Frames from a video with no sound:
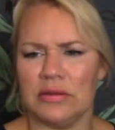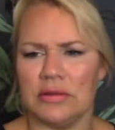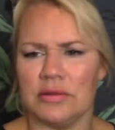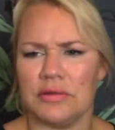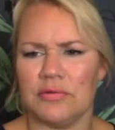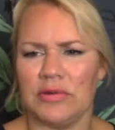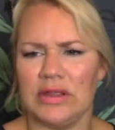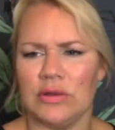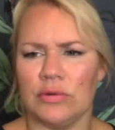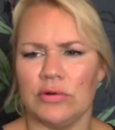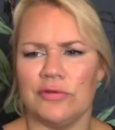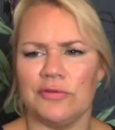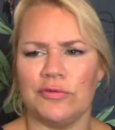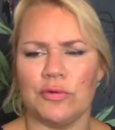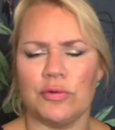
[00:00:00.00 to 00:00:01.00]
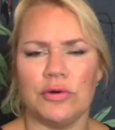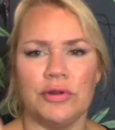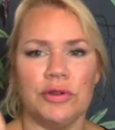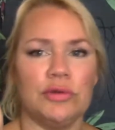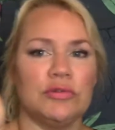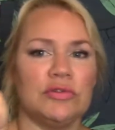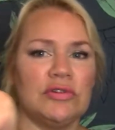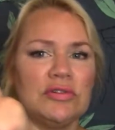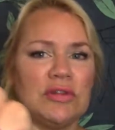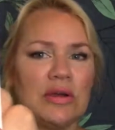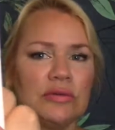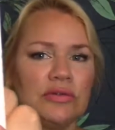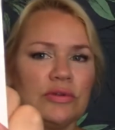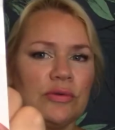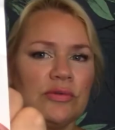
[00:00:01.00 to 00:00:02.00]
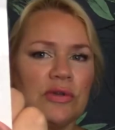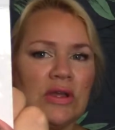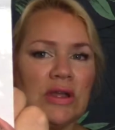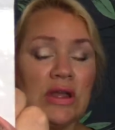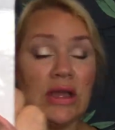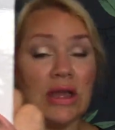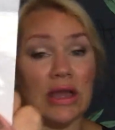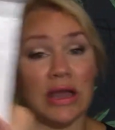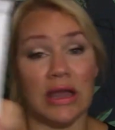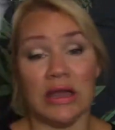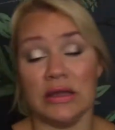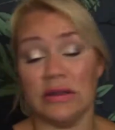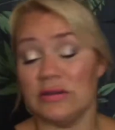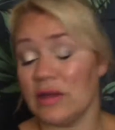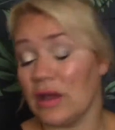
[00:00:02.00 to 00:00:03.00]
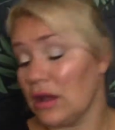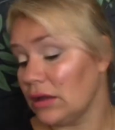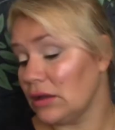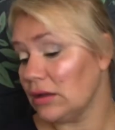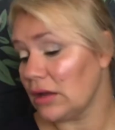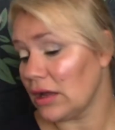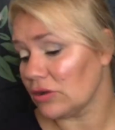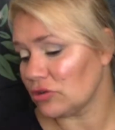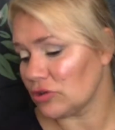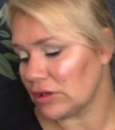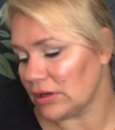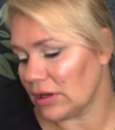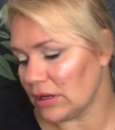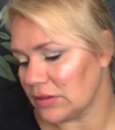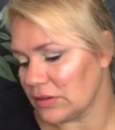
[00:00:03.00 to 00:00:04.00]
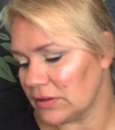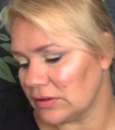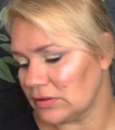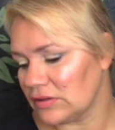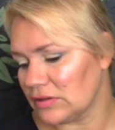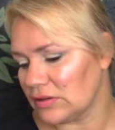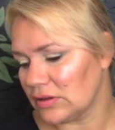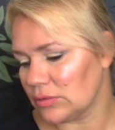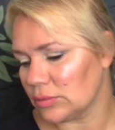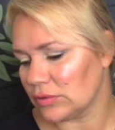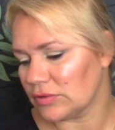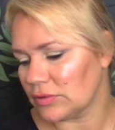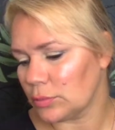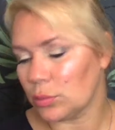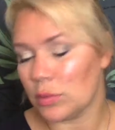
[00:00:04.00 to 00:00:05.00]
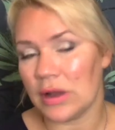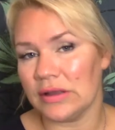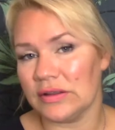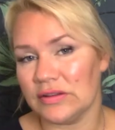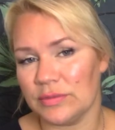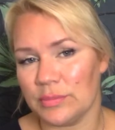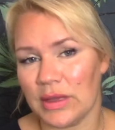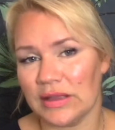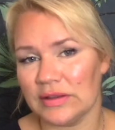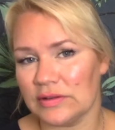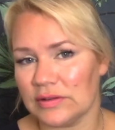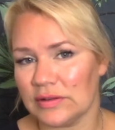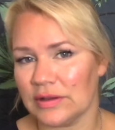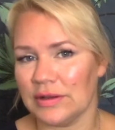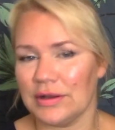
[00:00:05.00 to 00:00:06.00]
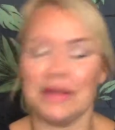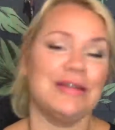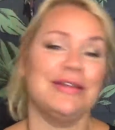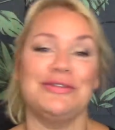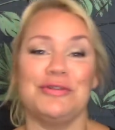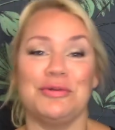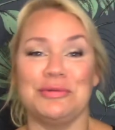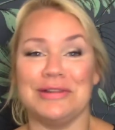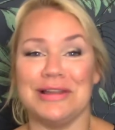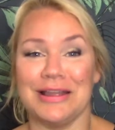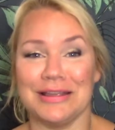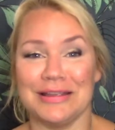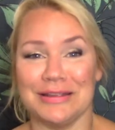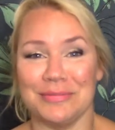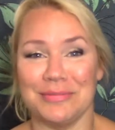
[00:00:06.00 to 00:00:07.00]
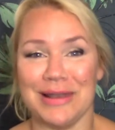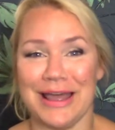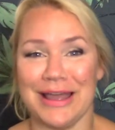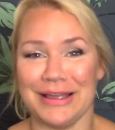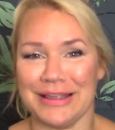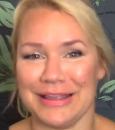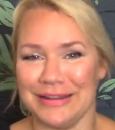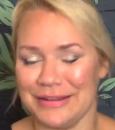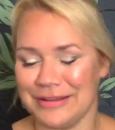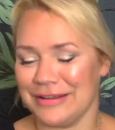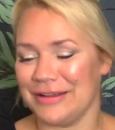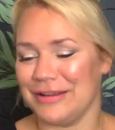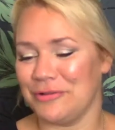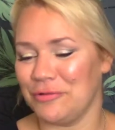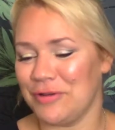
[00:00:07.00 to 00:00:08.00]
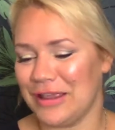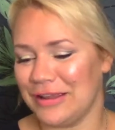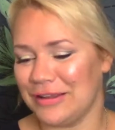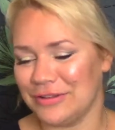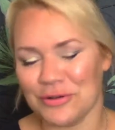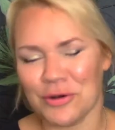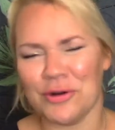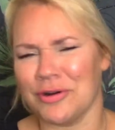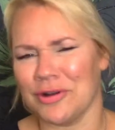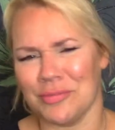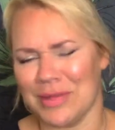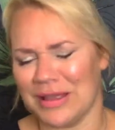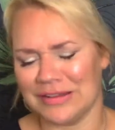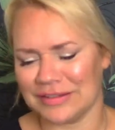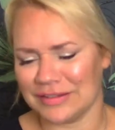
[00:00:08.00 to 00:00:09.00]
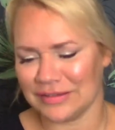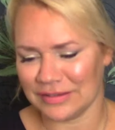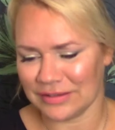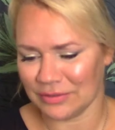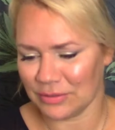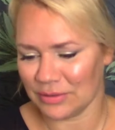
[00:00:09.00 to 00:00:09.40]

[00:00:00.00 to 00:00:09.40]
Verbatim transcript: three or four uses out of and I actually like this. It was a white mask and I don't like black and grey dark masks